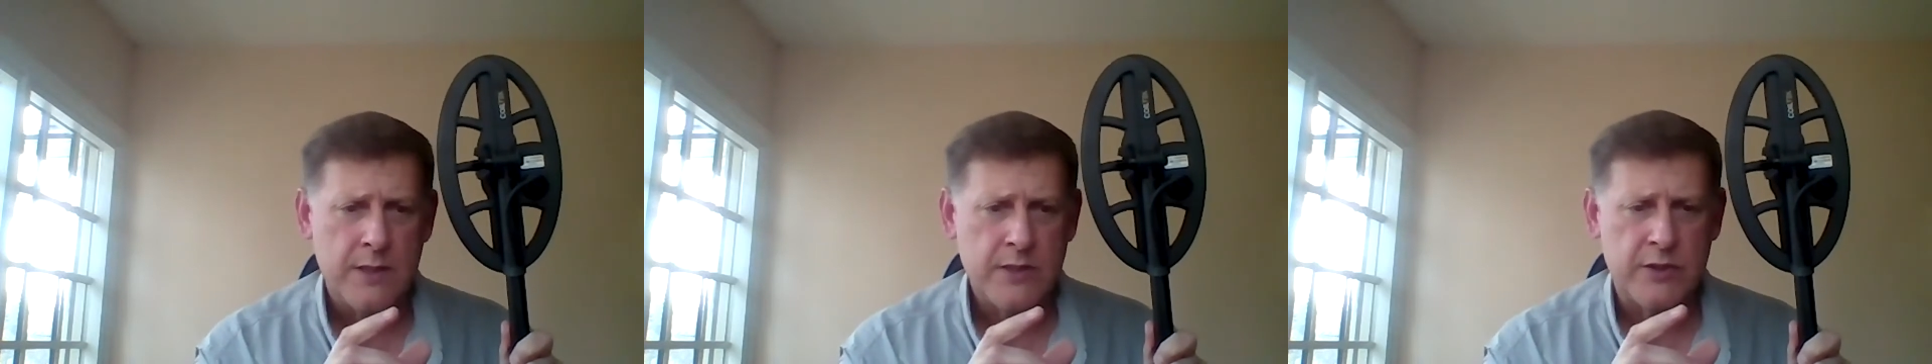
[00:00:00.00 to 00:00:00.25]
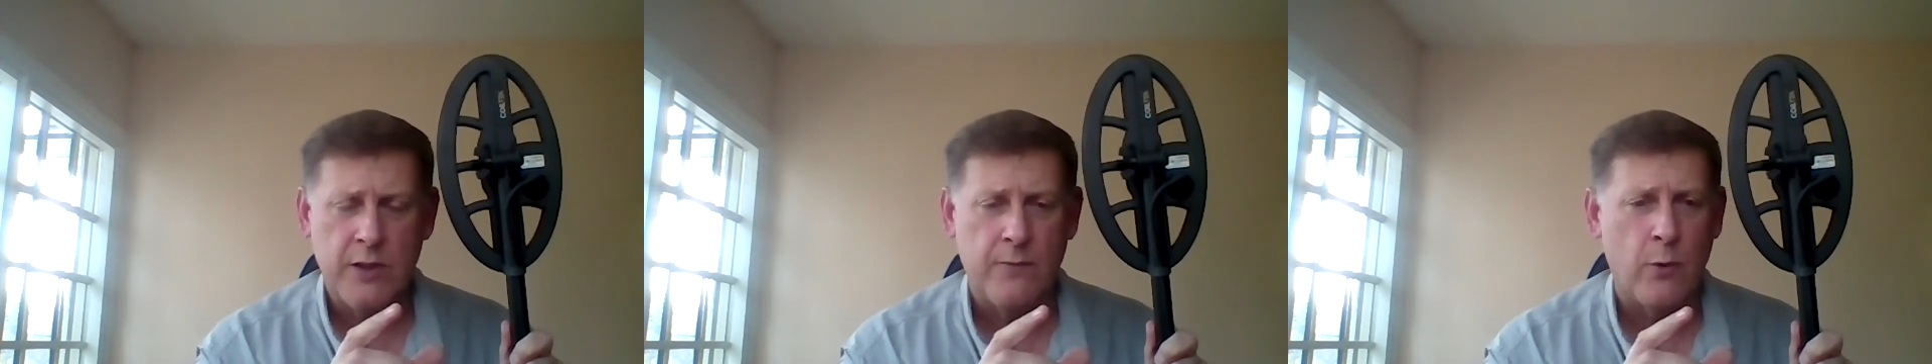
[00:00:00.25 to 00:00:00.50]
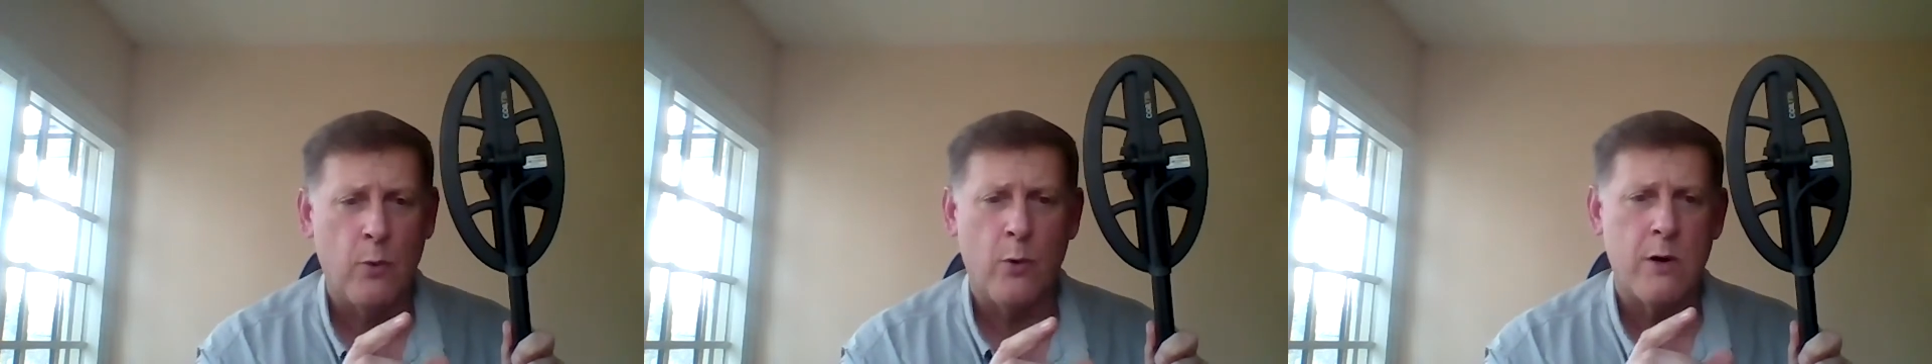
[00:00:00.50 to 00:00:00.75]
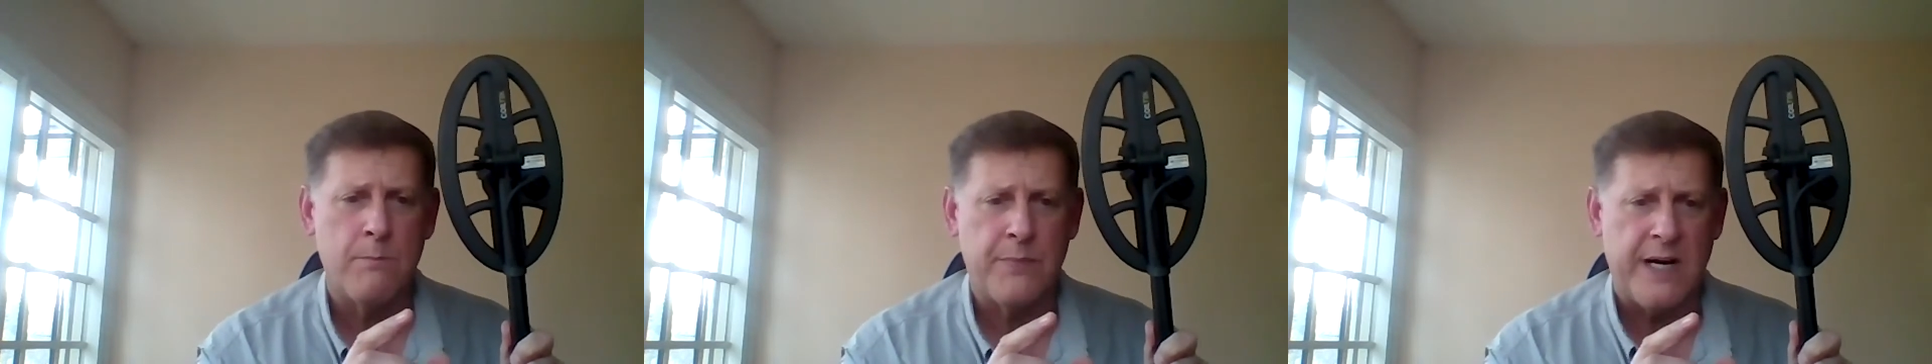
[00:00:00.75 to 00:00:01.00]
Civil
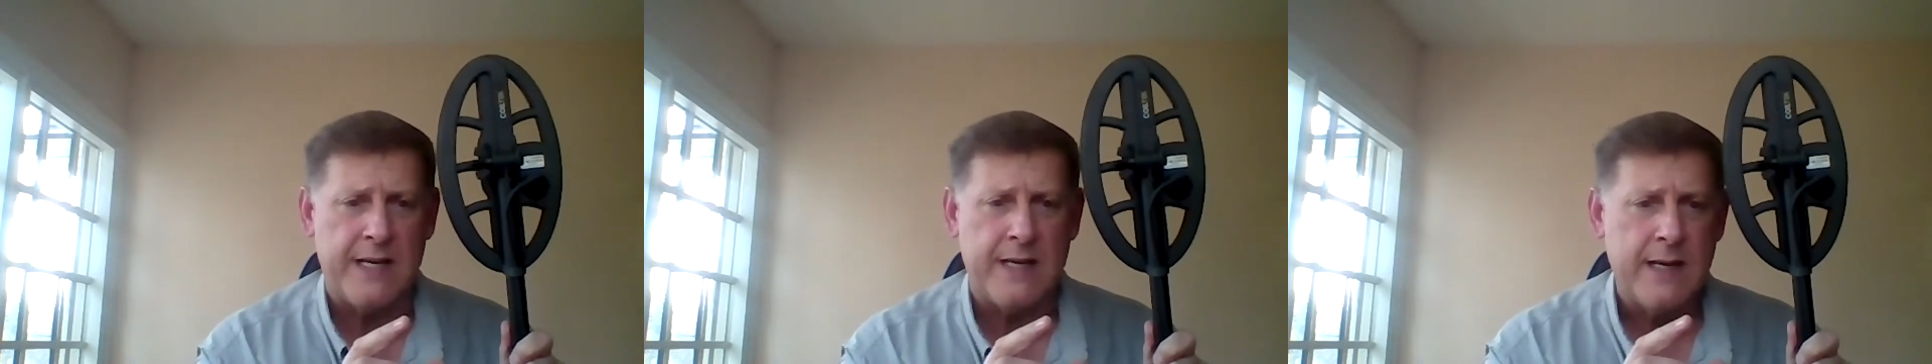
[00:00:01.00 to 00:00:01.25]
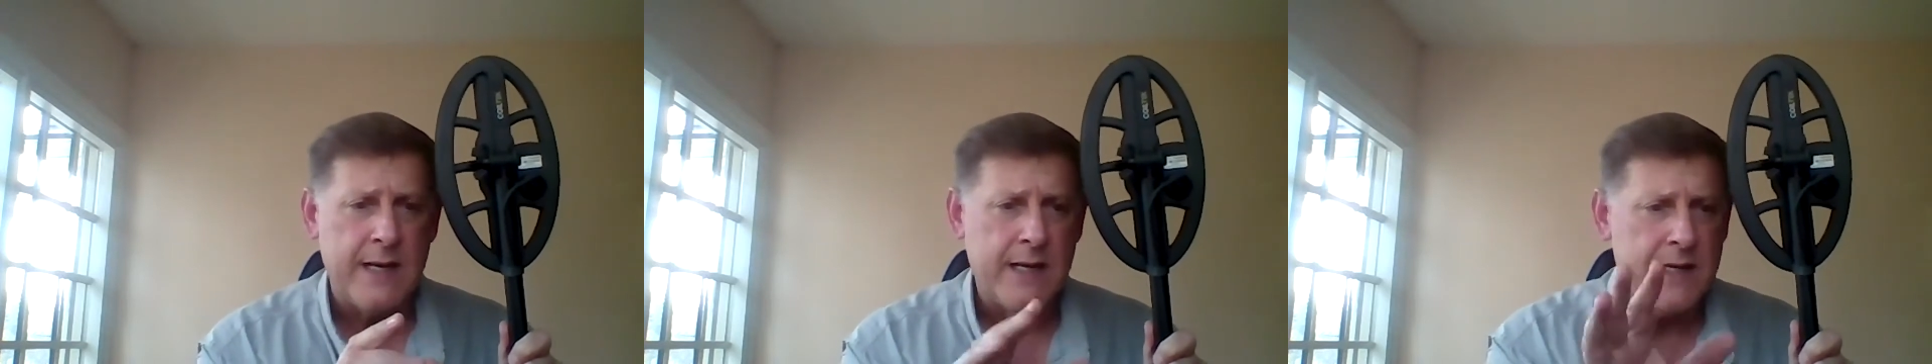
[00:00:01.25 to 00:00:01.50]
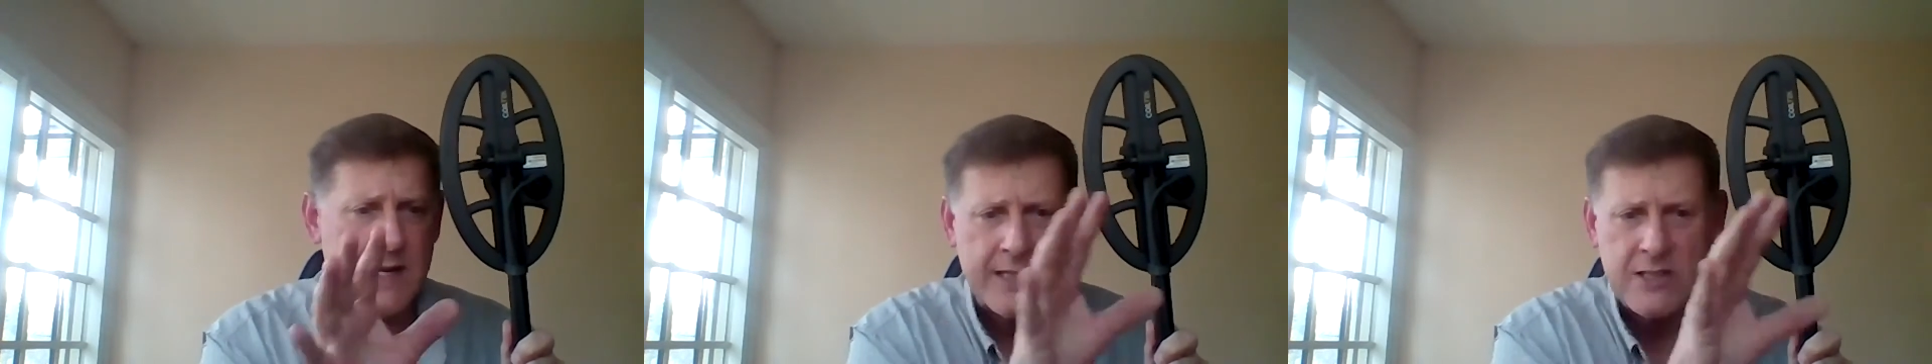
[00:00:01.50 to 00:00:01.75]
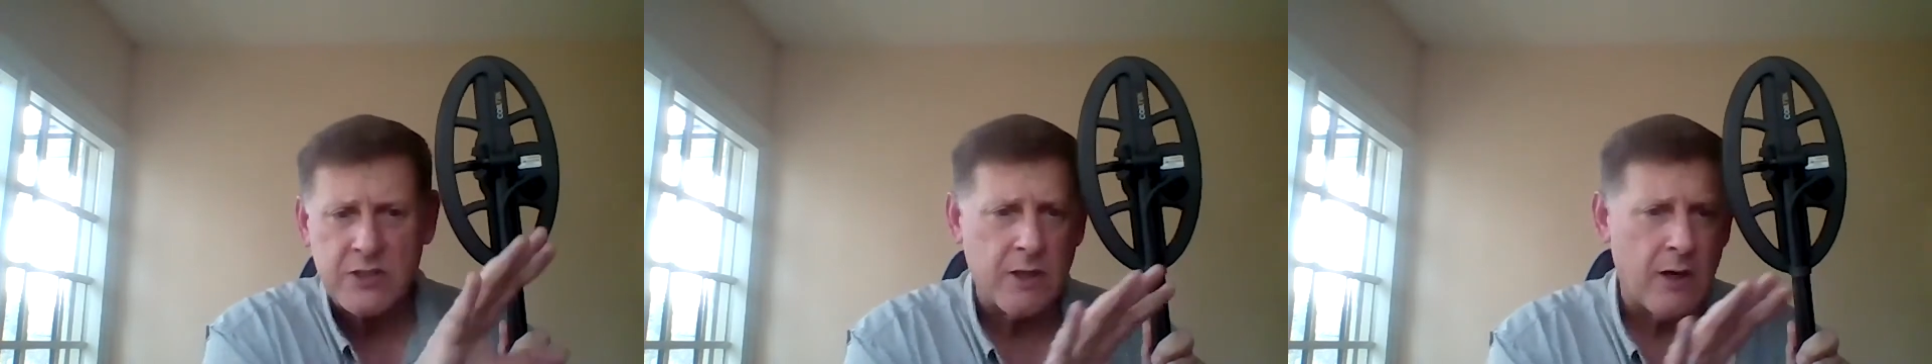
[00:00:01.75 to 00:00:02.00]
War button
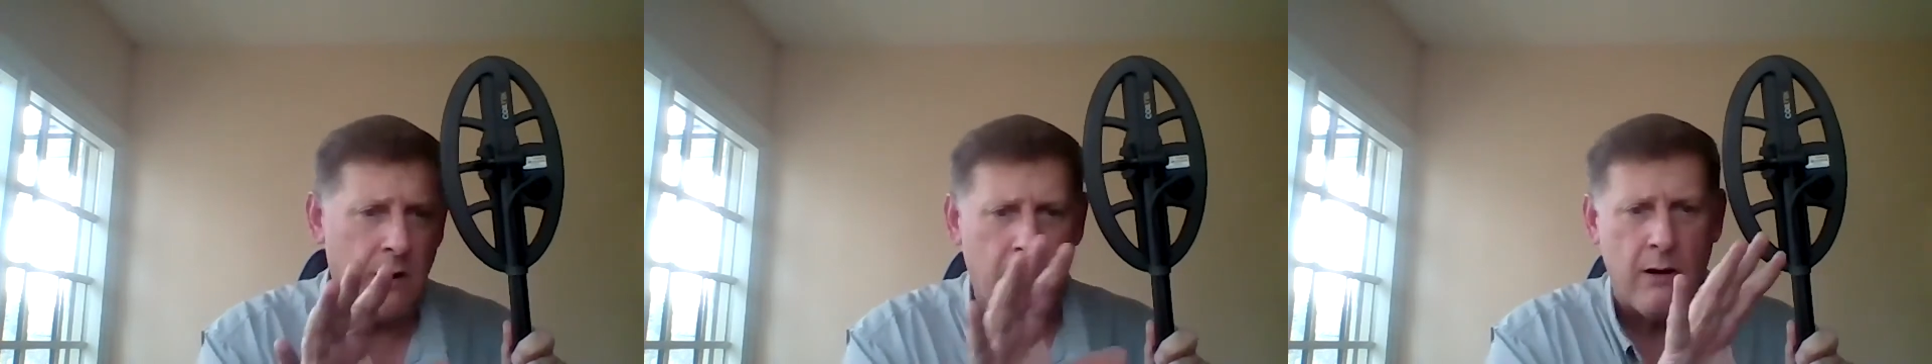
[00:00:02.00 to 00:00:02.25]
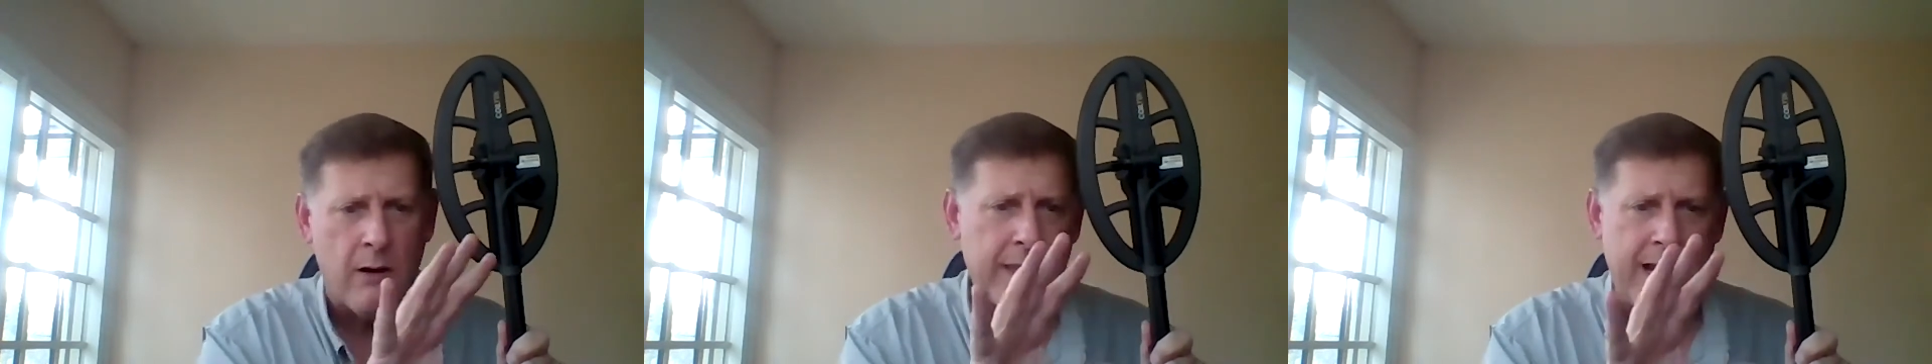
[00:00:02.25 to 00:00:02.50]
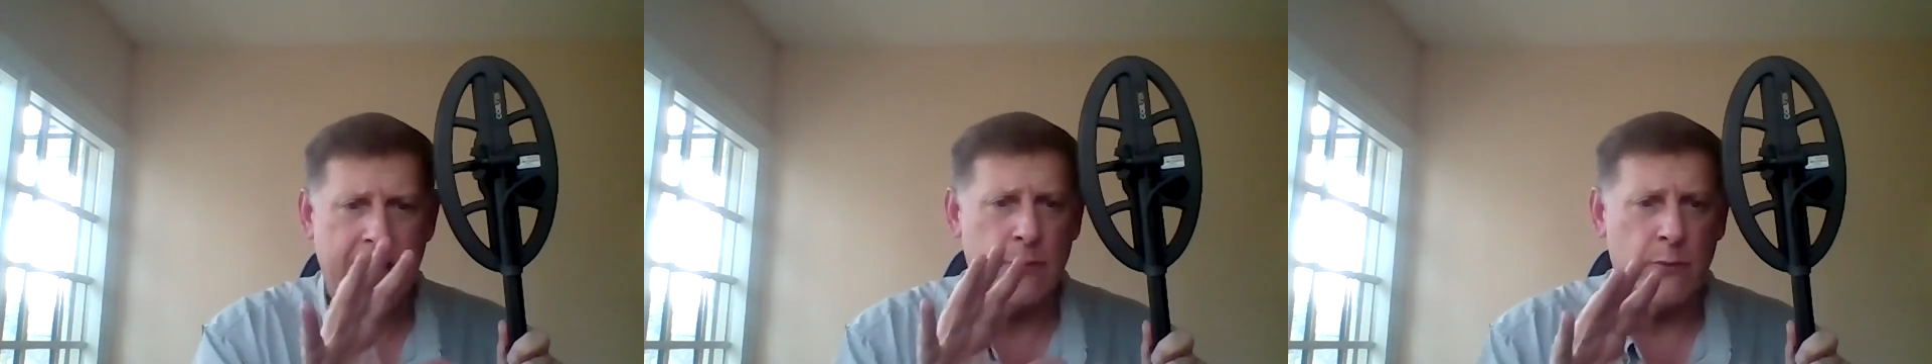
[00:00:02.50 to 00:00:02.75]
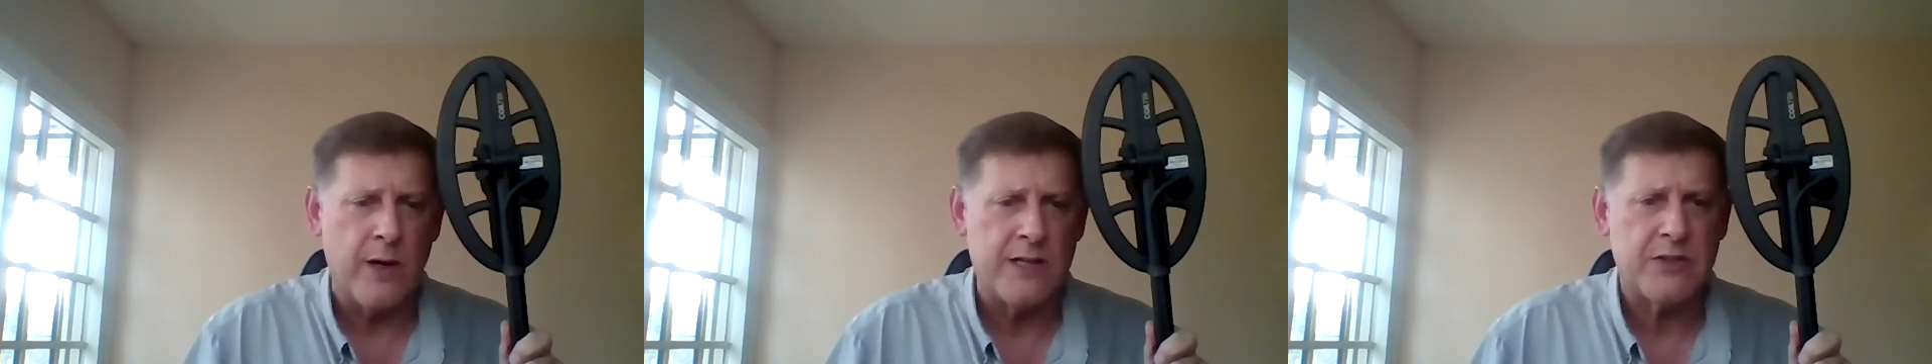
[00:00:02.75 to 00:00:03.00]
next to all that
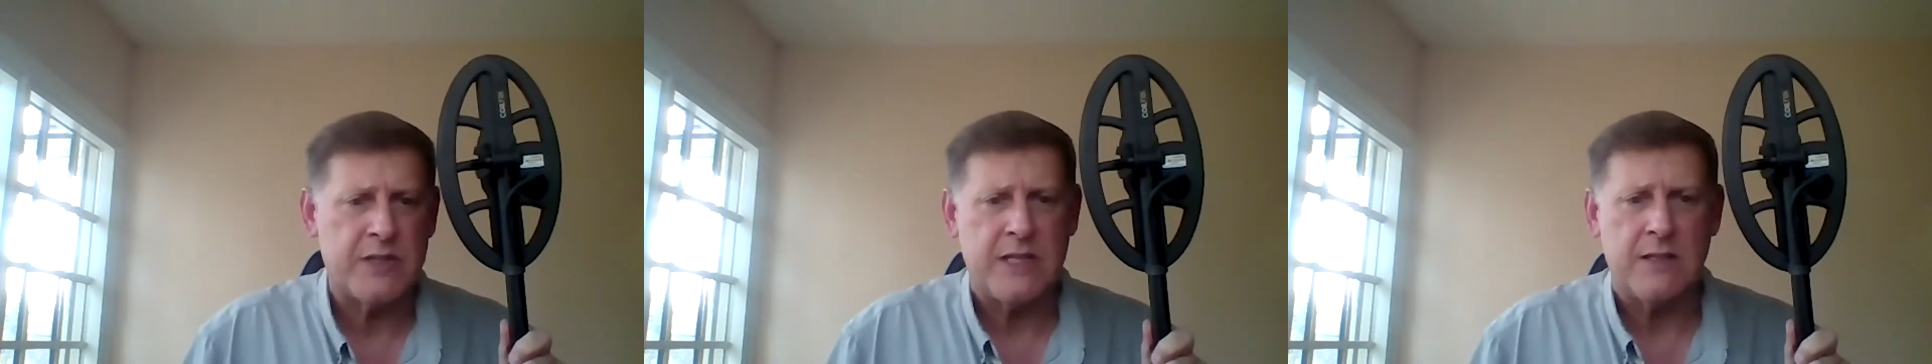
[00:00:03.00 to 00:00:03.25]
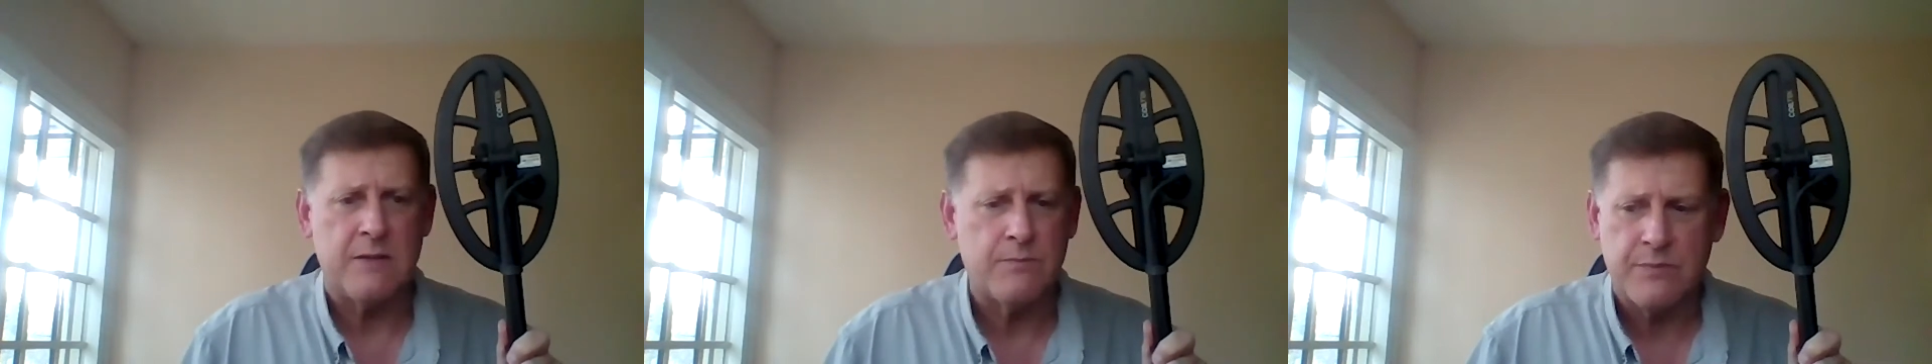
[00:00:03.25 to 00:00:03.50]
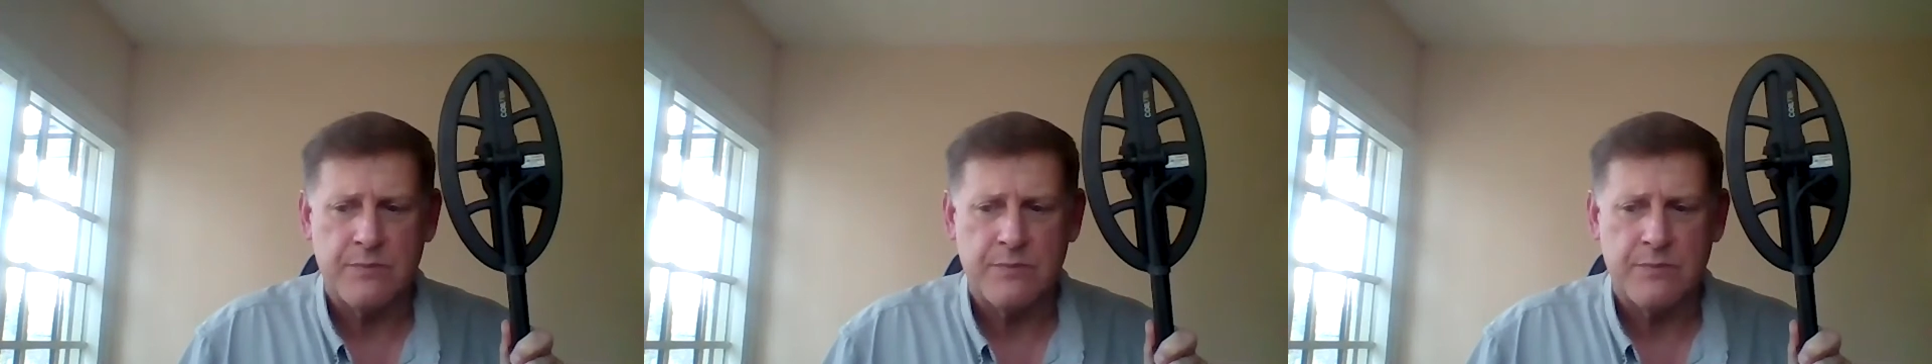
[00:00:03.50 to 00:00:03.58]
rusty